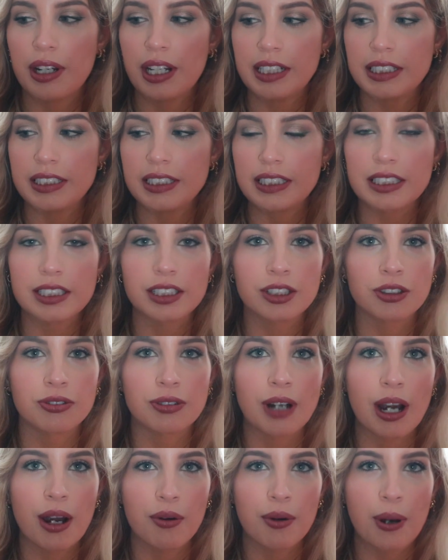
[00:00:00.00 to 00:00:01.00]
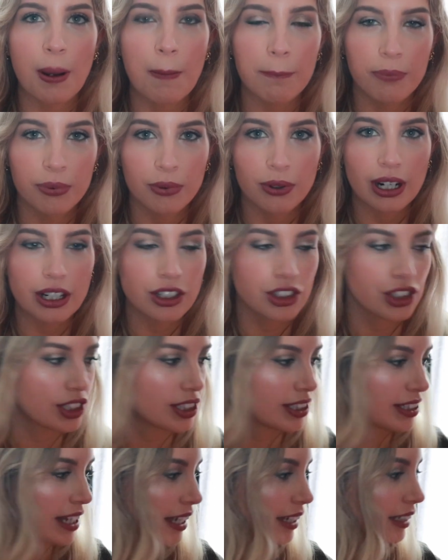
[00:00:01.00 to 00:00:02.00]
is this crown brush
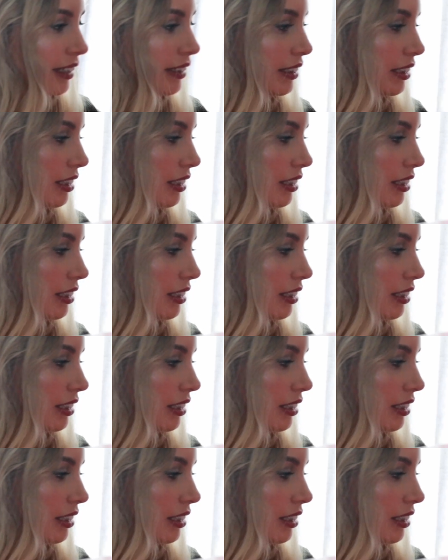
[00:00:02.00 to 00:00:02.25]
set.